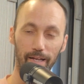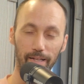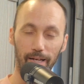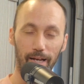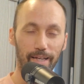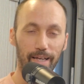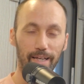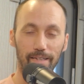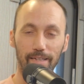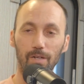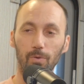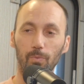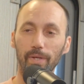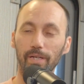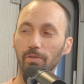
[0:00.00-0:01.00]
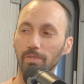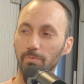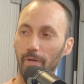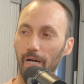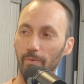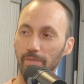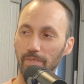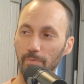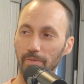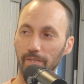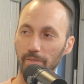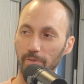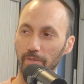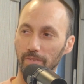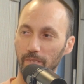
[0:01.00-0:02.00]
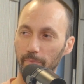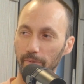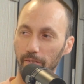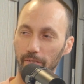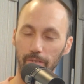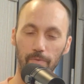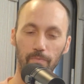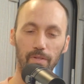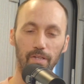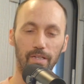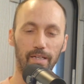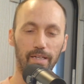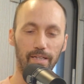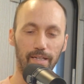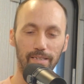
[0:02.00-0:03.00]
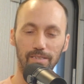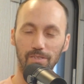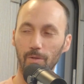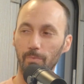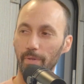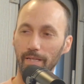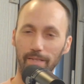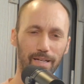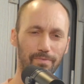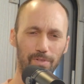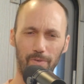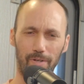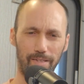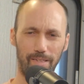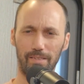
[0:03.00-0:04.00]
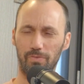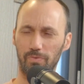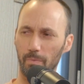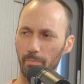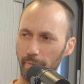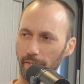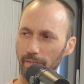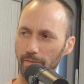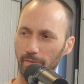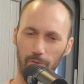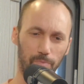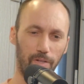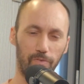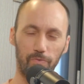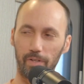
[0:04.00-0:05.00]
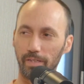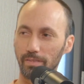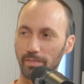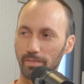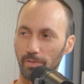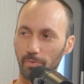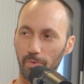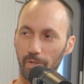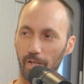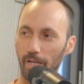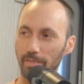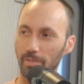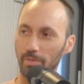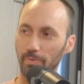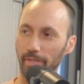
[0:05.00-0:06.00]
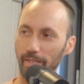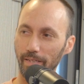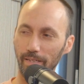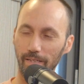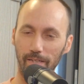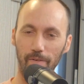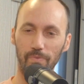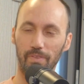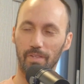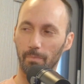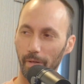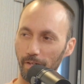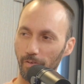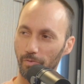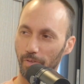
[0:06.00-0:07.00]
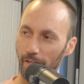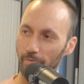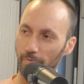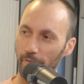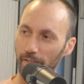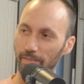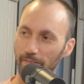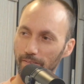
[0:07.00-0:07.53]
I can't. Not a week goes by when someone's not doing tipping dinner. It gets so big, they have no idea it's from me or my friends or us doing it. The butterfly effect.